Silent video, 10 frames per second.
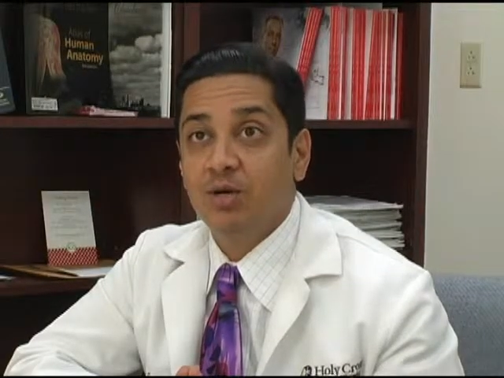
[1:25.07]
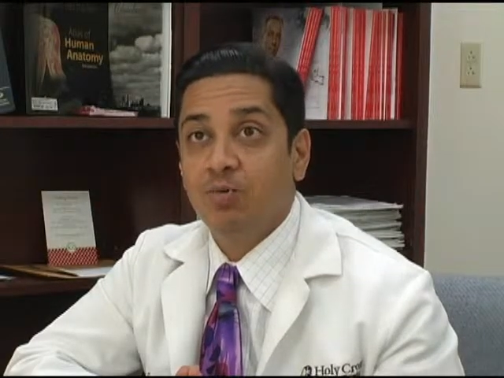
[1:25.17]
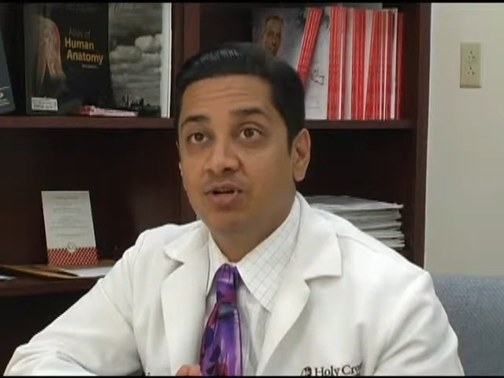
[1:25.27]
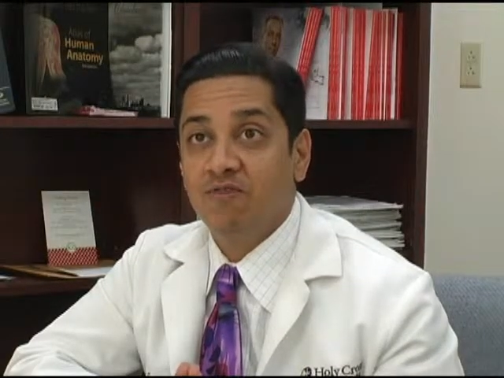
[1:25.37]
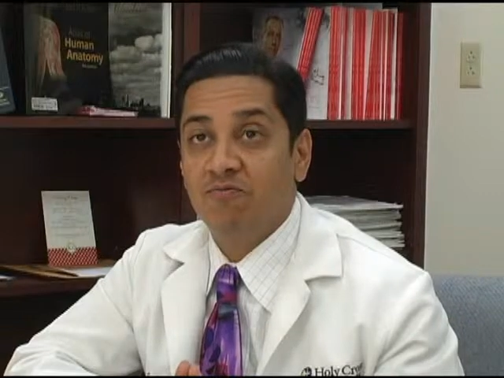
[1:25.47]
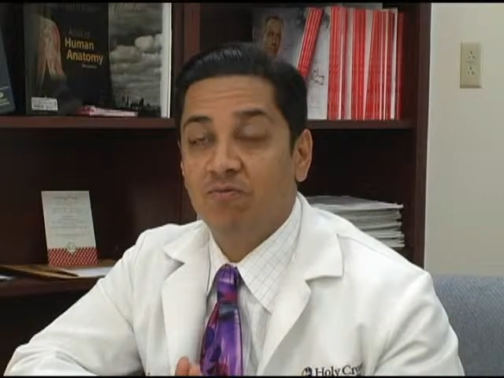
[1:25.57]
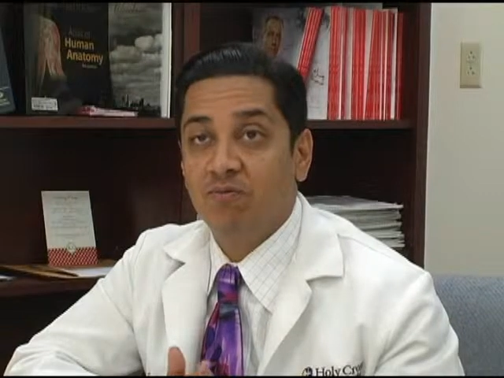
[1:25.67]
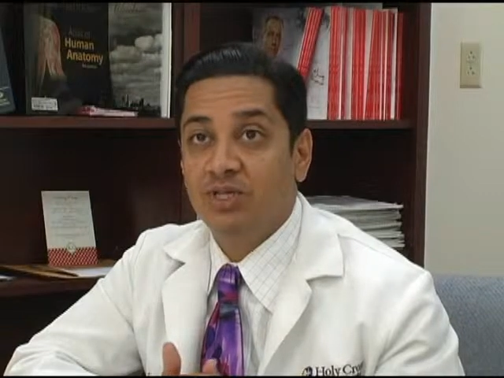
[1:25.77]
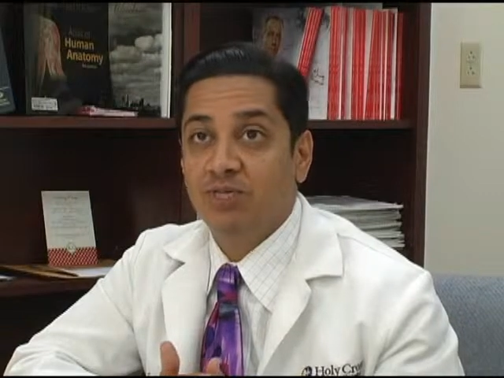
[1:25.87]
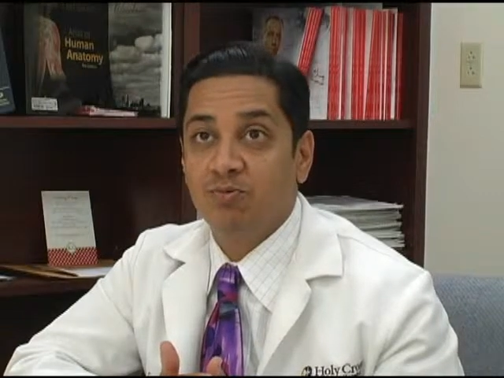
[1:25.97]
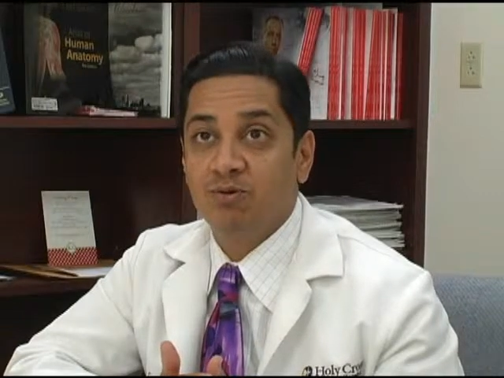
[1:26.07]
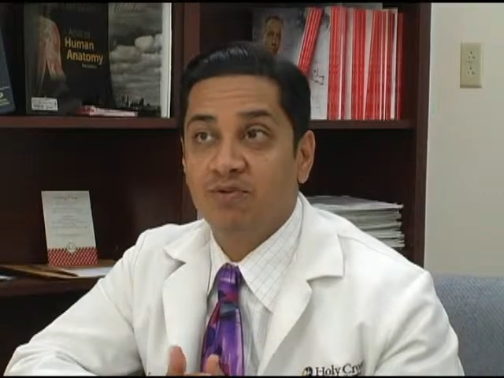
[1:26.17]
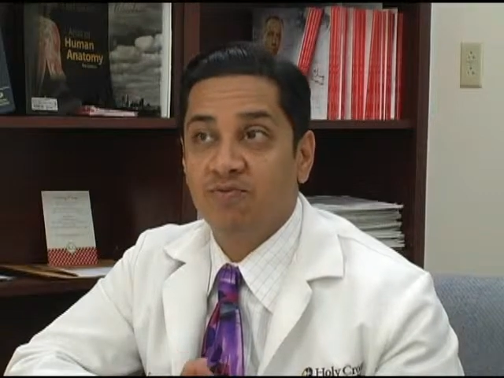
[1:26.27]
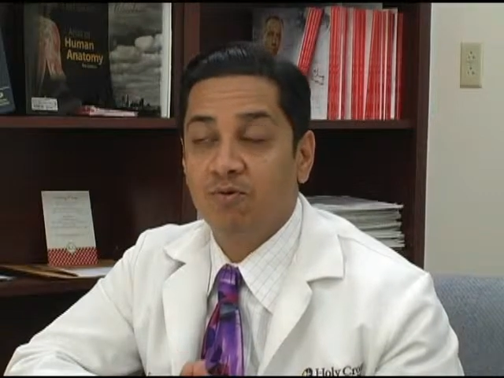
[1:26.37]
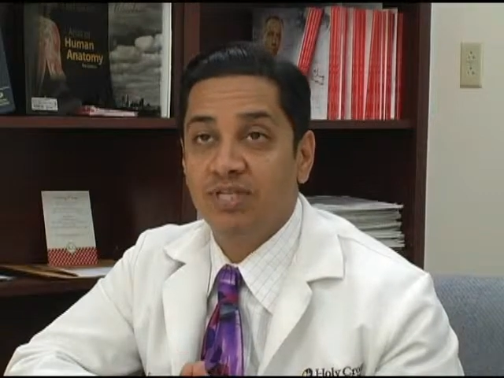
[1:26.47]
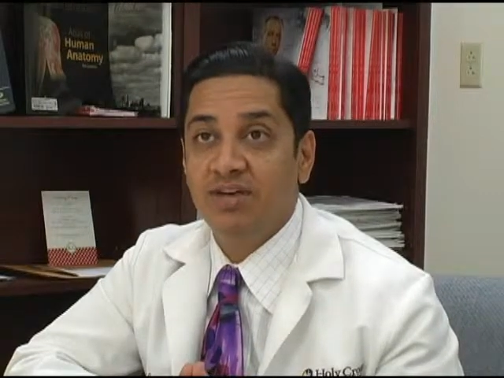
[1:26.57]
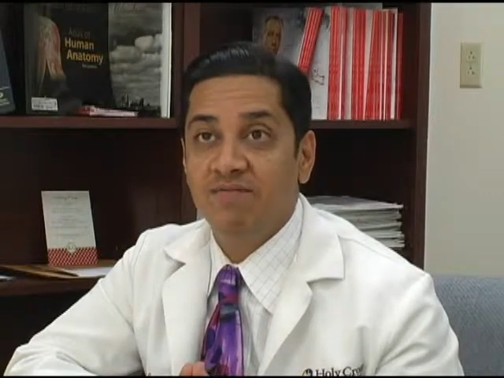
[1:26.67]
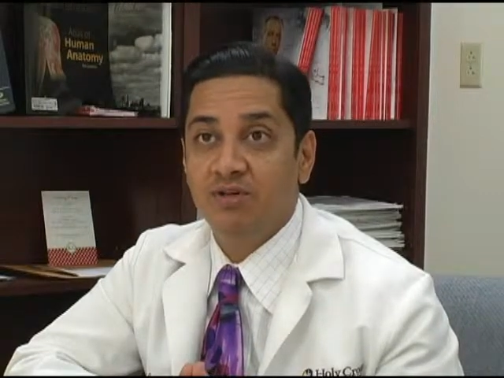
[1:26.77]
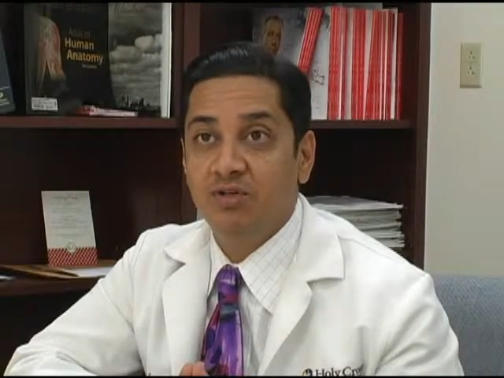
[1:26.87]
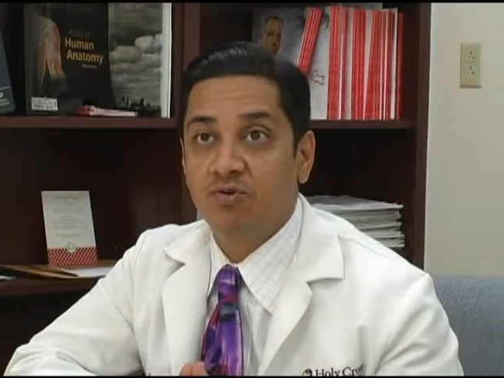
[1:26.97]
would have, which would have only
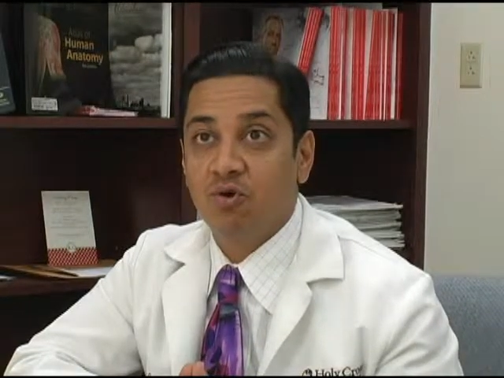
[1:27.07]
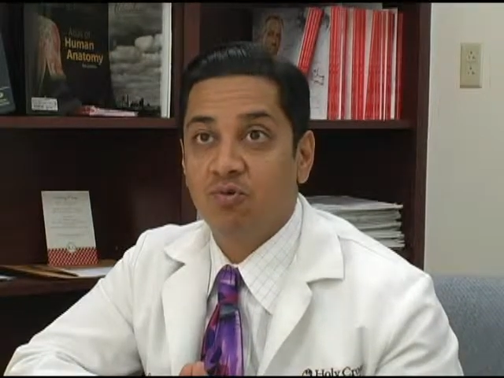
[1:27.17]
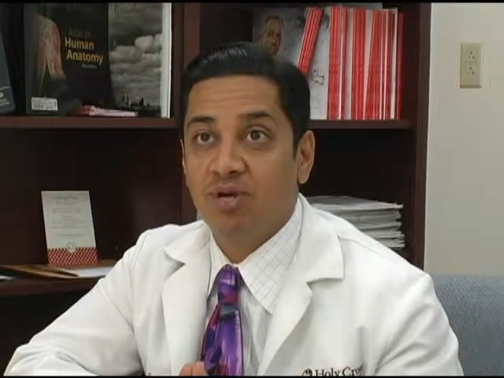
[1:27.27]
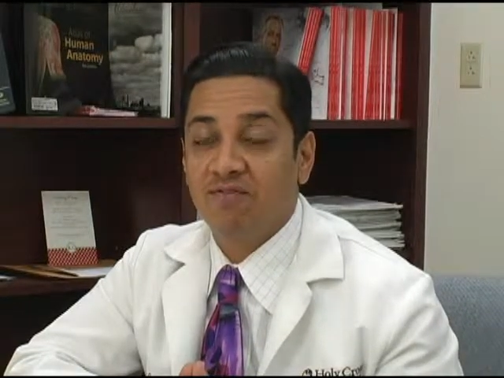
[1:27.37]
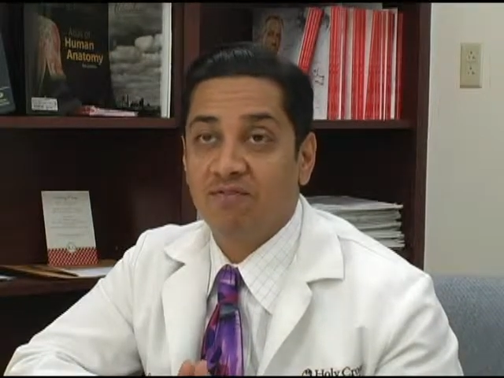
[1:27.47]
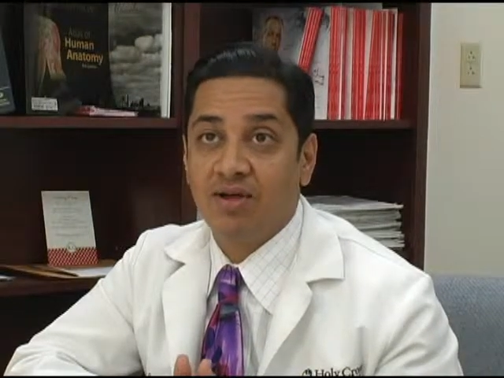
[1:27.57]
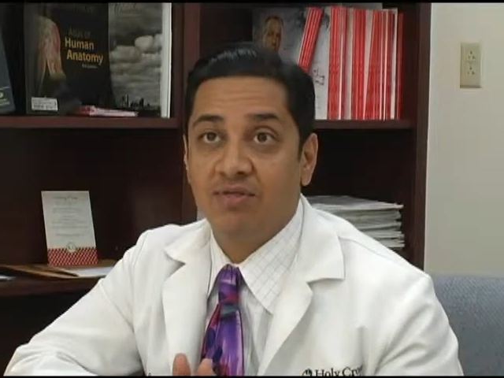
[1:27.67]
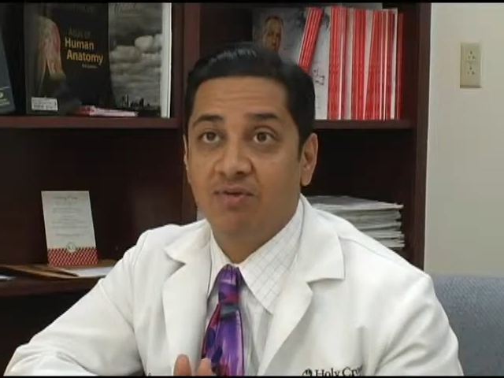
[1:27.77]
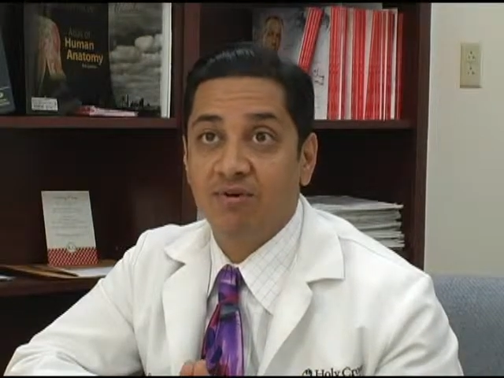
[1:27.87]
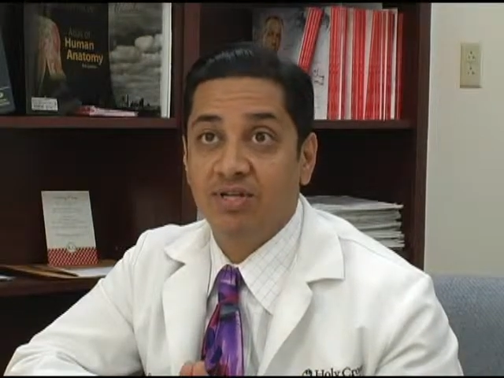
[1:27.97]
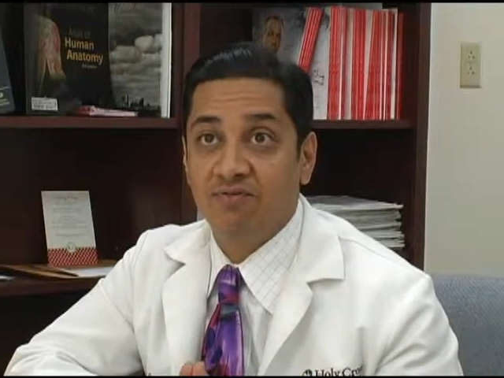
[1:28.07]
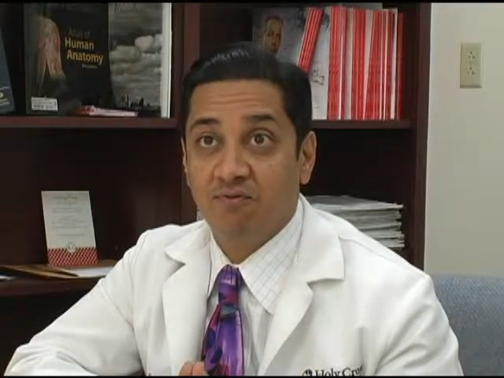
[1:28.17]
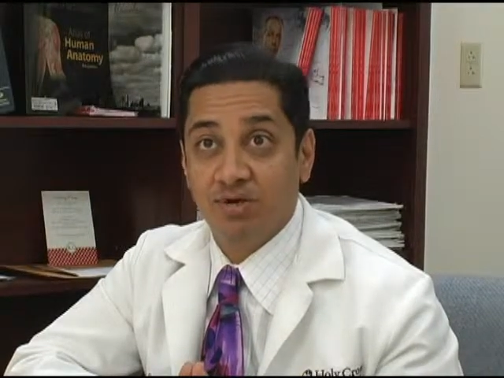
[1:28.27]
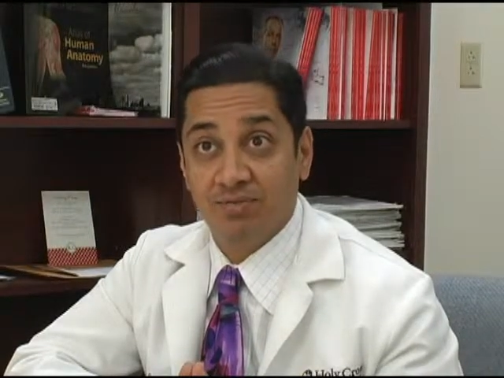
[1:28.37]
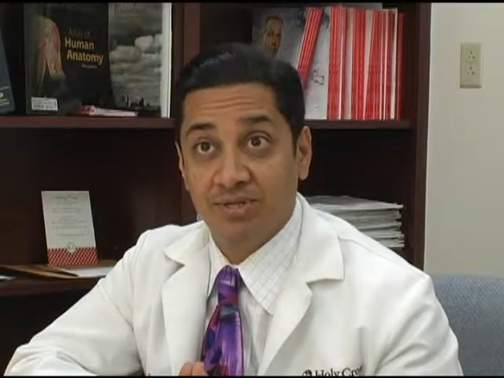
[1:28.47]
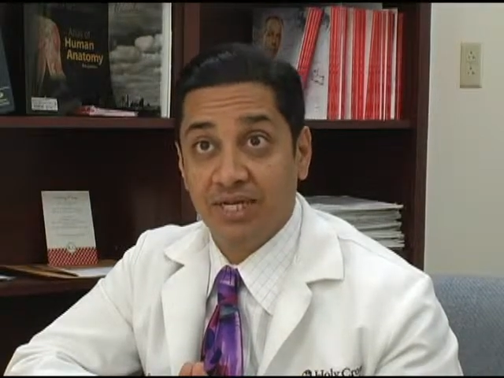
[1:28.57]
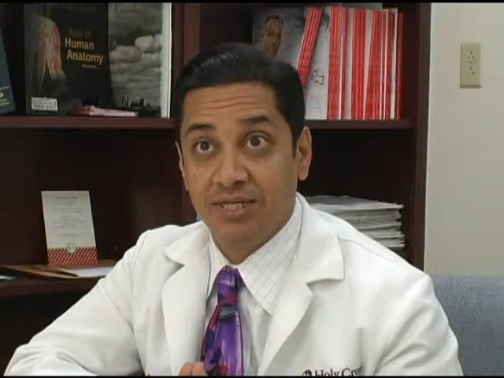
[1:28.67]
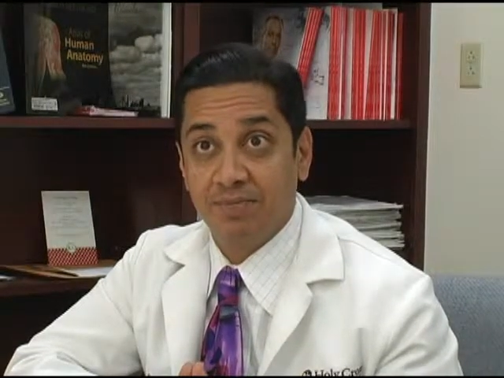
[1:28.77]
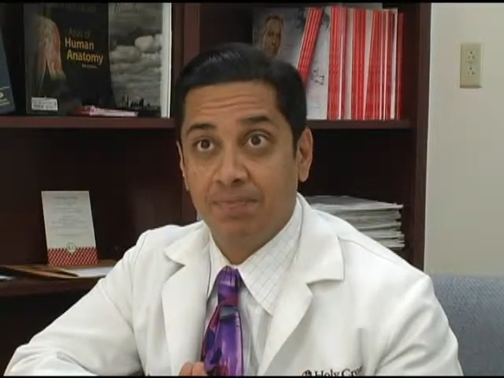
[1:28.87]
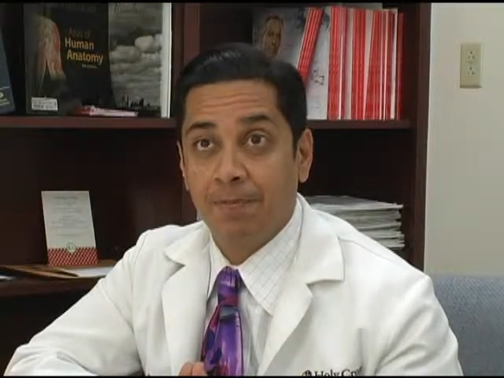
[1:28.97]
given a control rate of around 30 to 40 percent.